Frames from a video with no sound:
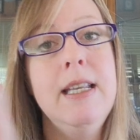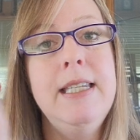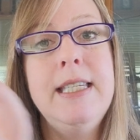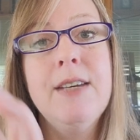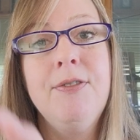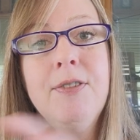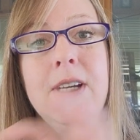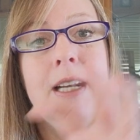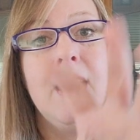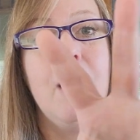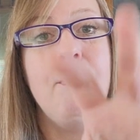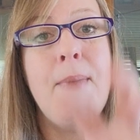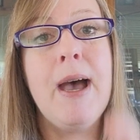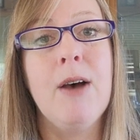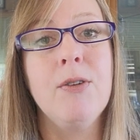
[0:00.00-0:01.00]
different
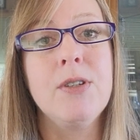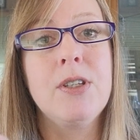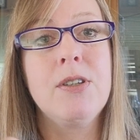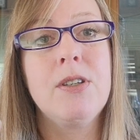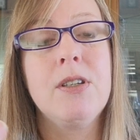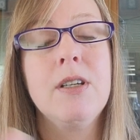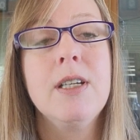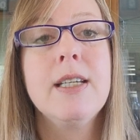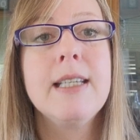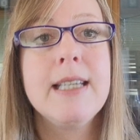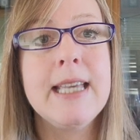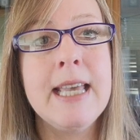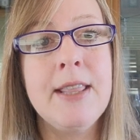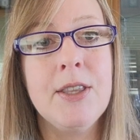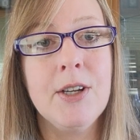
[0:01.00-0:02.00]
amounts
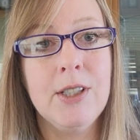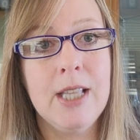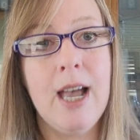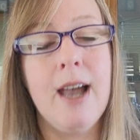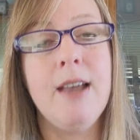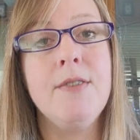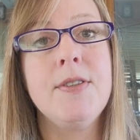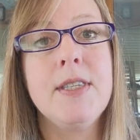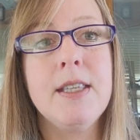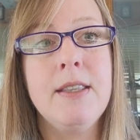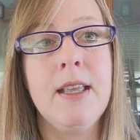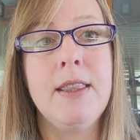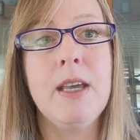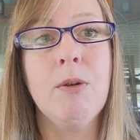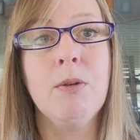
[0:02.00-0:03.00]
in their lives
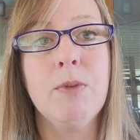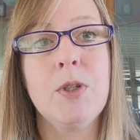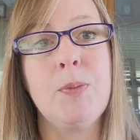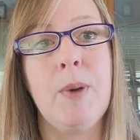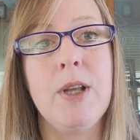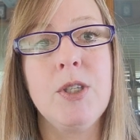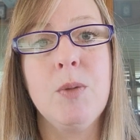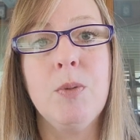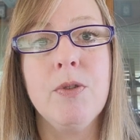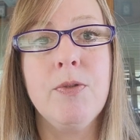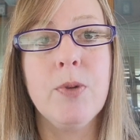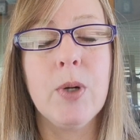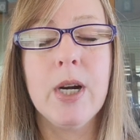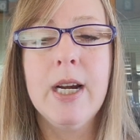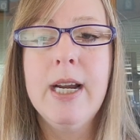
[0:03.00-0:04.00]
that they were responsible
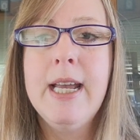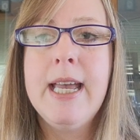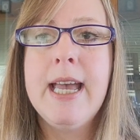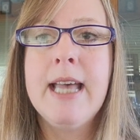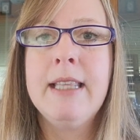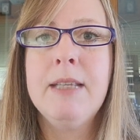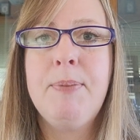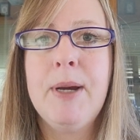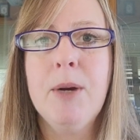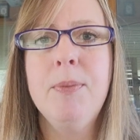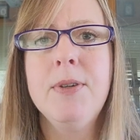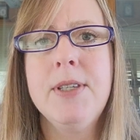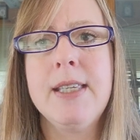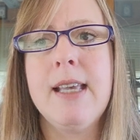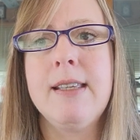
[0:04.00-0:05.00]
for. And the
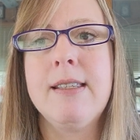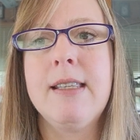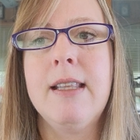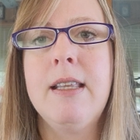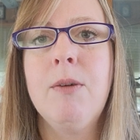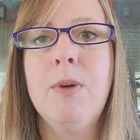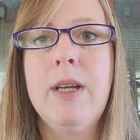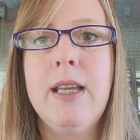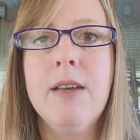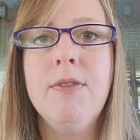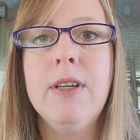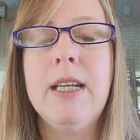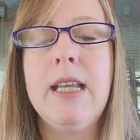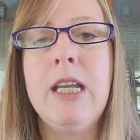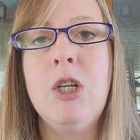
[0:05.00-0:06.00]
parable says that they were
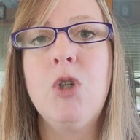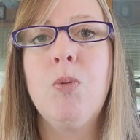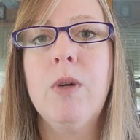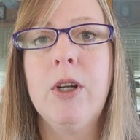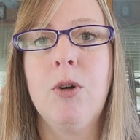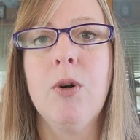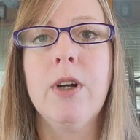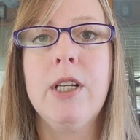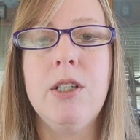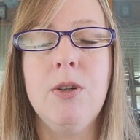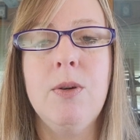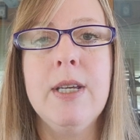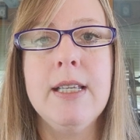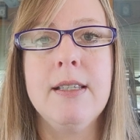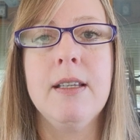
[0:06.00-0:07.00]
given each one according to
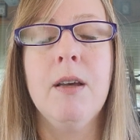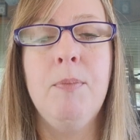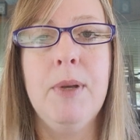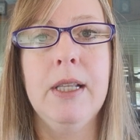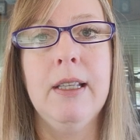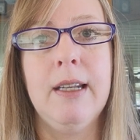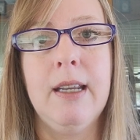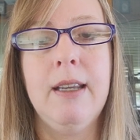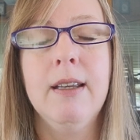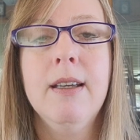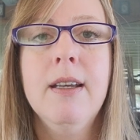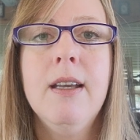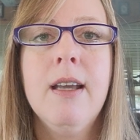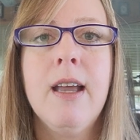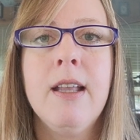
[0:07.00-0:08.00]
his ability.
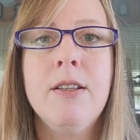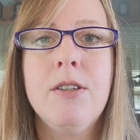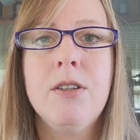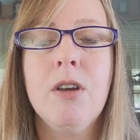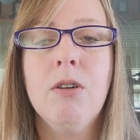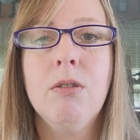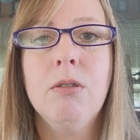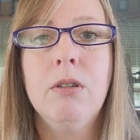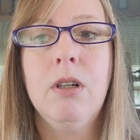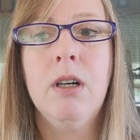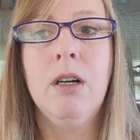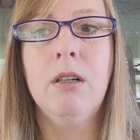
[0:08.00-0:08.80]
And so